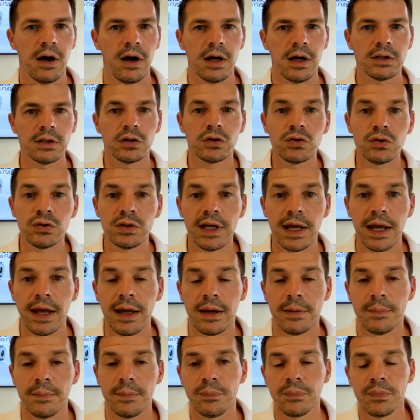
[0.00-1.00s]

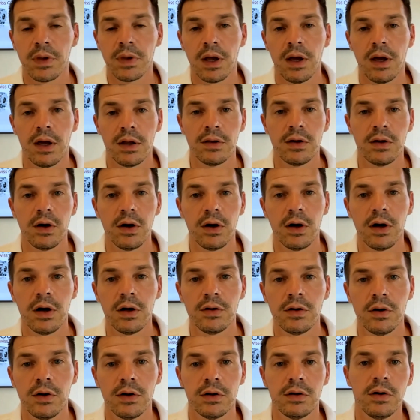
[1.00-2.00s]
today
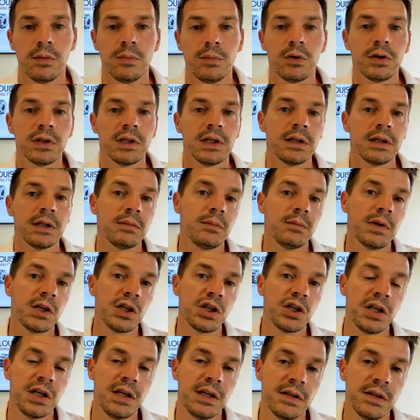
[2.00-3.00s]
the modern
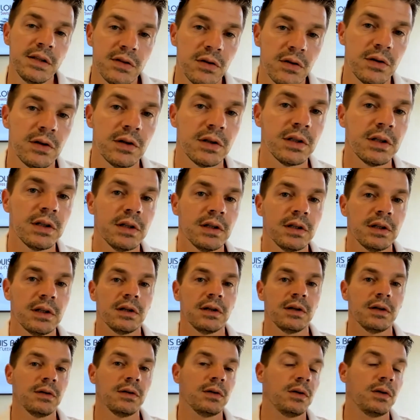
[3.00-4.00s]
machines or
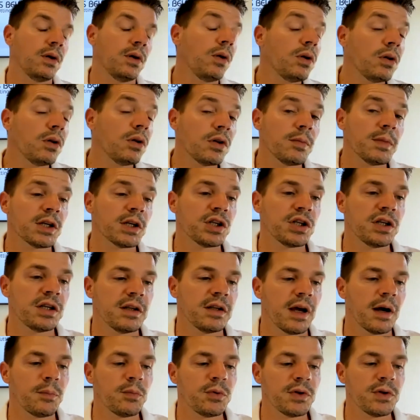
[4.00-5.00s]
all the
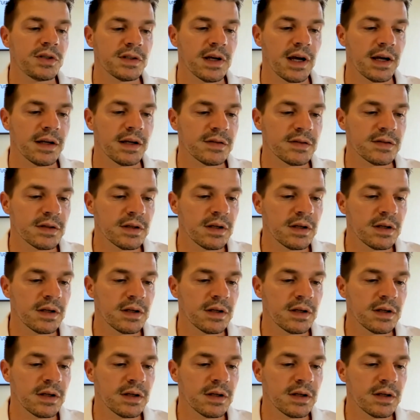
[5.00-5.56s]
machines are precise.